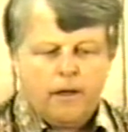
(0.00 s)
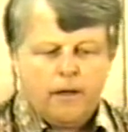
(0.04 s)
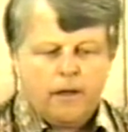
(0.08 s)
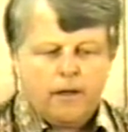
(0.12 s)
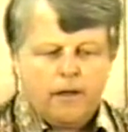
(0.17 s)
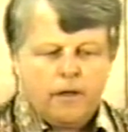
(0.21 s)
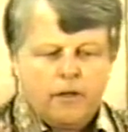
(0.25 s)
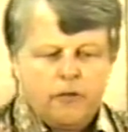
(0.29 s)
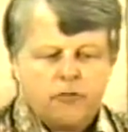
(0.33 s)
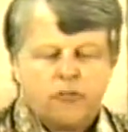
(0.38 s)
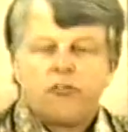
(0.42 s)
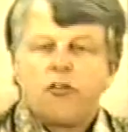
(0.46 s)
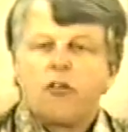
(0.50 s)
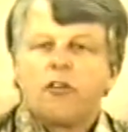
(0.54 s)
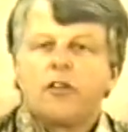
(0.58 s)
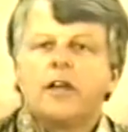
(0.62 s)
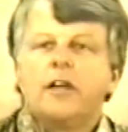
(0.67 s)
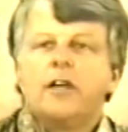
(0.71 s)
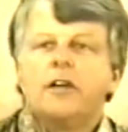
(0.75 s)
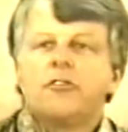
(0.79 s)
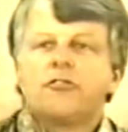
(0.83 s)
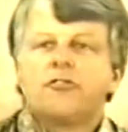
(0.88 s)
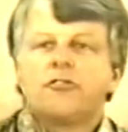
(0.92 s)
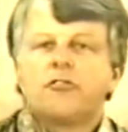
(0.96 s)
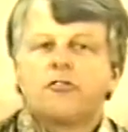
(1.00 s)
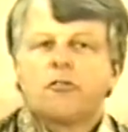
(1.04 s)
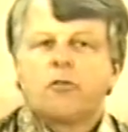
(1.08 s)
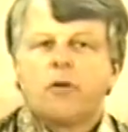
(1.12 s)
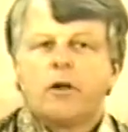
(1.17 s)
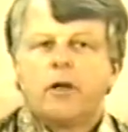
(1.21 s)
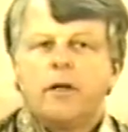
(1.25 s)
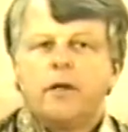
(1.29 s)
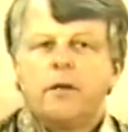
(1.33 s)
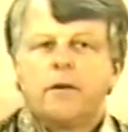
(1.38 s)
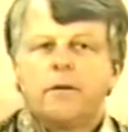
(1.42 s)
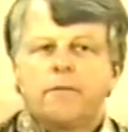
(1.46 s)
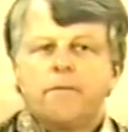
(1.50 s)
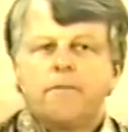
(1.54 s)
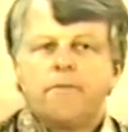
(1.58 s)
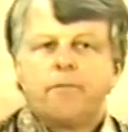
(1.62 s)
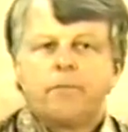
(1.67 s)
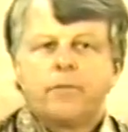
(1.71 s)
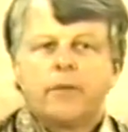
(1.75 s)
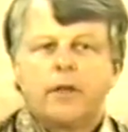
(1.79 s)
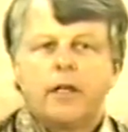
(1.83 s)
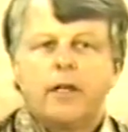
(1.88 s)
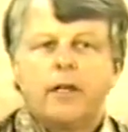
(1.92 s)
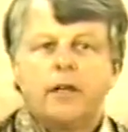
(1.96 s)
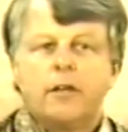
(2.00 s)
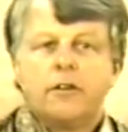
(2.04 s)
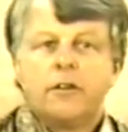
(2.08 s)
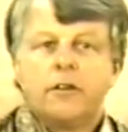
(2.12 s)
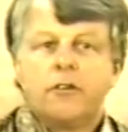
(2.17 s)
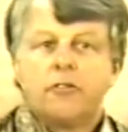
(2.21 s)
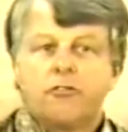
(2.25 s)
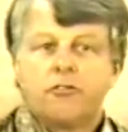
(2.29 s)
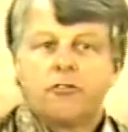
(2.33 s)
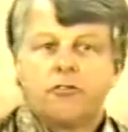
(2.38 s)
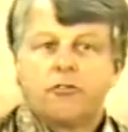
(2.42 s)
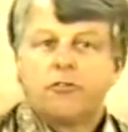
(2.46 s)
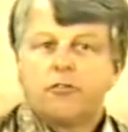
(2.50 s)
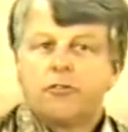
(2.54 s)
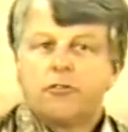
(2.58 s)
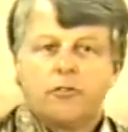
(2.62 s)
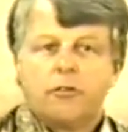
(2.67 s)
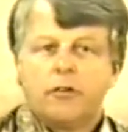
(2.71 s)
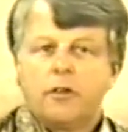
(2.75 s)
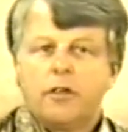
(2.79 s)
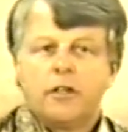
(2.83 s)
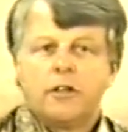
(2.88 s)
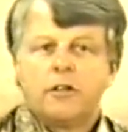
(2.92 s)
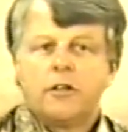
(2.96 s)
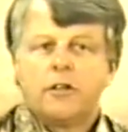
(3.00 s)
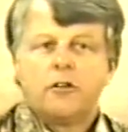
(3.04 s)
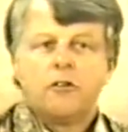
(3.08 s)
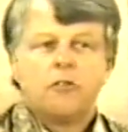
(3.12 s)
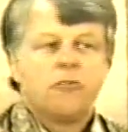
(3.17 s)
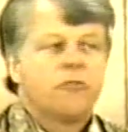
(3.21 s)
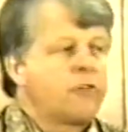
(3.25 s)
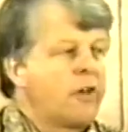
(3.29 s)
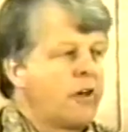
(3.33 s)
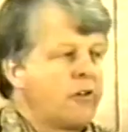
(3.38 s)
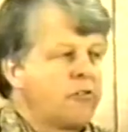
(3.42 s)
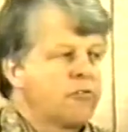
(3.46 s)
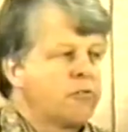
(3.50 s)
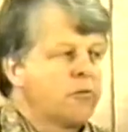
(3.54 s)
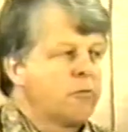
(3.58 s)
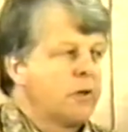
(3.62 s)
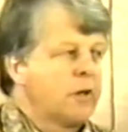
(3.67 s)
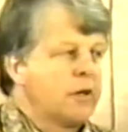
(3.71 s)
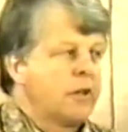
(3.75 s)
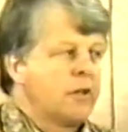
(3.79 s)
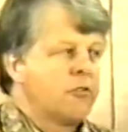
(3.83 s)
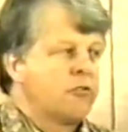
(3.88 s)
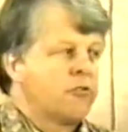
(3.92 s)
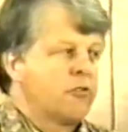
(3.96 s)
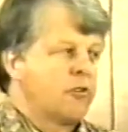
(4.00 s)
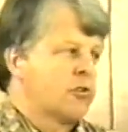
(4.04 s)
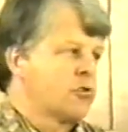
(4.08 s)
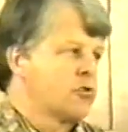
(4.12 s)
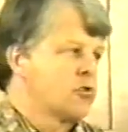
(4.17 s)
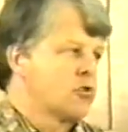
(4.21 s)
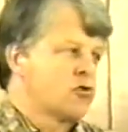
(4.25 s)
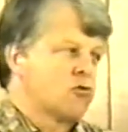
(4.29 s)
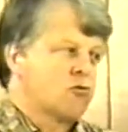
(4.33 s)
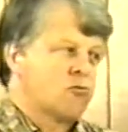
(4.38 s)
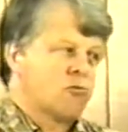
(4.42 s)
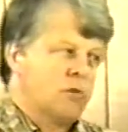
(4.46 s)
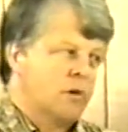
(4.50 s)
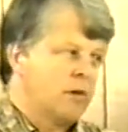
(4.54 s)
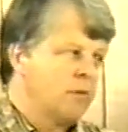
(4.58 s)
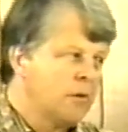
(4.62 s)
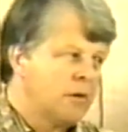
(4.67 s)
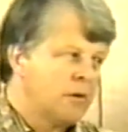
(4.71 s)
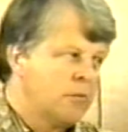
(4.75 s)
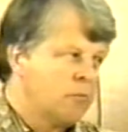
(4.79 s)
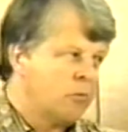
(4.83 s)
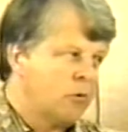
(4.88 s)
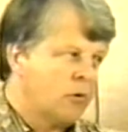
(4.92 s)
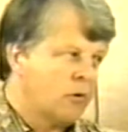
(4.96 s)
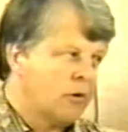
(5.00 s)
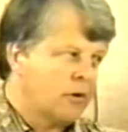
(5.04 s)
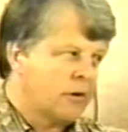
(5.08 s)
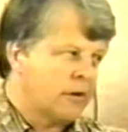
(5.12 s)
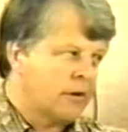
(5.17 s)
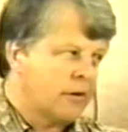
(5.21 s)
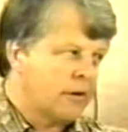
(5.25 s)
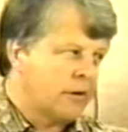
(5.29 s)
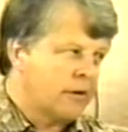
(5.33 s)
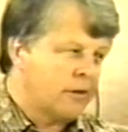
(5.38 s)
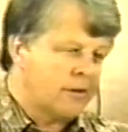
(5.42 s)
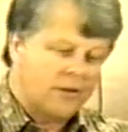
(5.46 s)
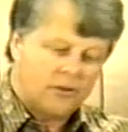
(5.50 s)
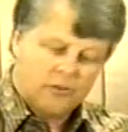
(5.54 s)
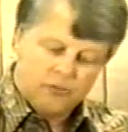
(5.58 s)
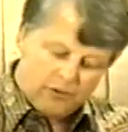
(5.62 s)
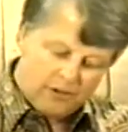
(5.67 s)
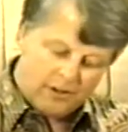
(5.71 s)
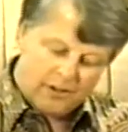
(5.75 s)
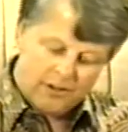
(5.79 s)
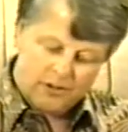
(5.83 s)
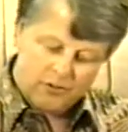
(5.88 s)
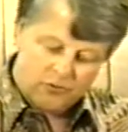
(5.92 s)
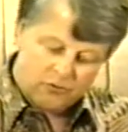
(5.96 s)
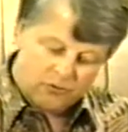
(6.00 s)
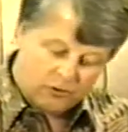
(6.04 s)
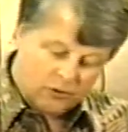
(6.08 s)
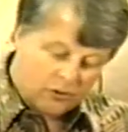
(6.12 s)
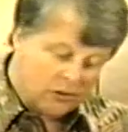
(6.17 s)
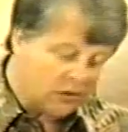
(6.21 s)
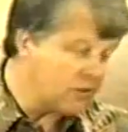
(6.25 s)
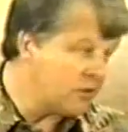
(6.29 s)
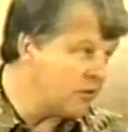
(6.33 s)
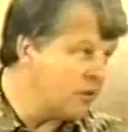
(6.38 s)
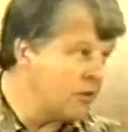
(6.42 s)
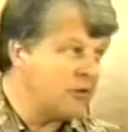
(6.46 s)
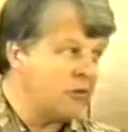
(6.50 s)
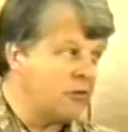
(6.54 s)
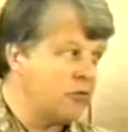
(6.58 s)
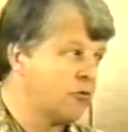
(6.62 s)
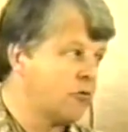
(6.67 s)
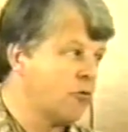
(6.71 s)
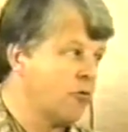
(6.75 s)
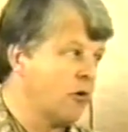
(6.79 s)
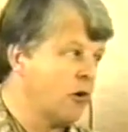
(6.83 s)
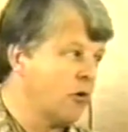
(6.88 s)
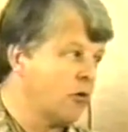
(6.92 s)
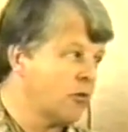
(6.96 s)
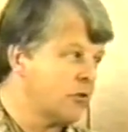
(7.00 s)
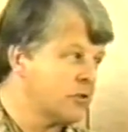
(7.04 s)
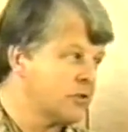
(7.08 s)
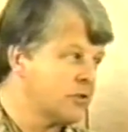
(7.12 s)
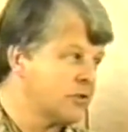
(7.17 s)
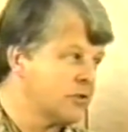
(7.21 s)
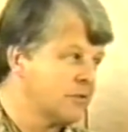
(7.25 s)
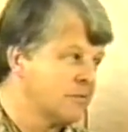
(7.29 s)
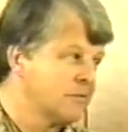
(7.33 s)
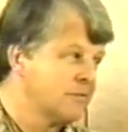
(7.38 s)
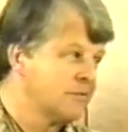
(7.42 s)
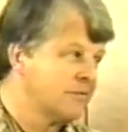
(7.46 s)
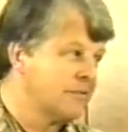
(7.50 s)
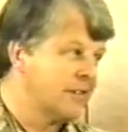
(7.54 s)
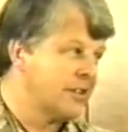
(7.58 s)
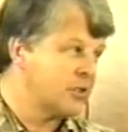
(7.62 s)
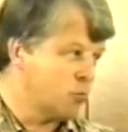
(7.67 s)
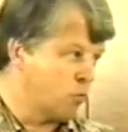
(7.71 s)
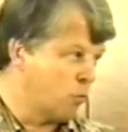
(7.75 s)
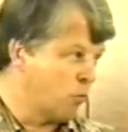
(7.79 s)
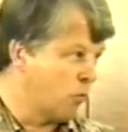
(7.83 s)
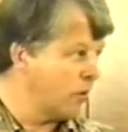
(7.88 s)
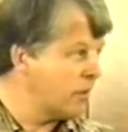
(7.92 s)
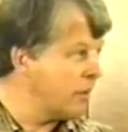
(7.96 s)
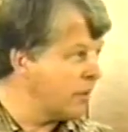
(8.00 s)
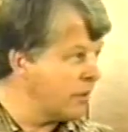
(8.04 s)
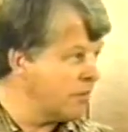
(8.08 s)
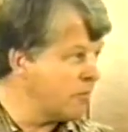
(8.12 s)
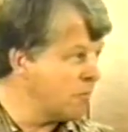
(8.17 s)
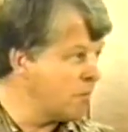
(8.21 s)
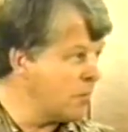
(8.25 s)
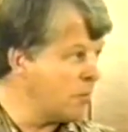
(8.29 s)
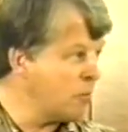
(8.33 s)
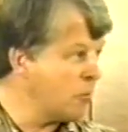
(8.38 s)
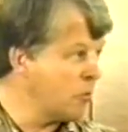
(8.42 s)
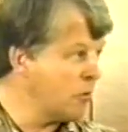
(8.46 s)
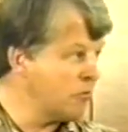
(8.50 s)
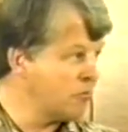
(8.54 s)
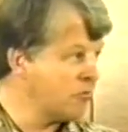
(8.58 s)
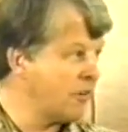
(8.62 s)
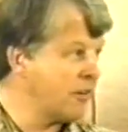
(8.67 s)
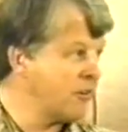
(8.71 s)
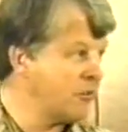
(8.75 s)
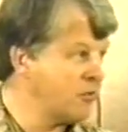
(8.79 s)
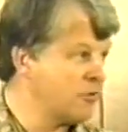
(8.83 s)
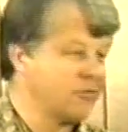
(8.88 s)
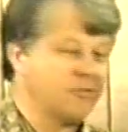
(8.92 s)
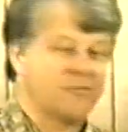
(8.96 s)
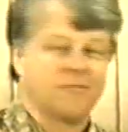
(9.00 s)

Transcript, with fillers: So the history in this in the New Testament is extremely important. This is good news, folks. It's worthy of memorization.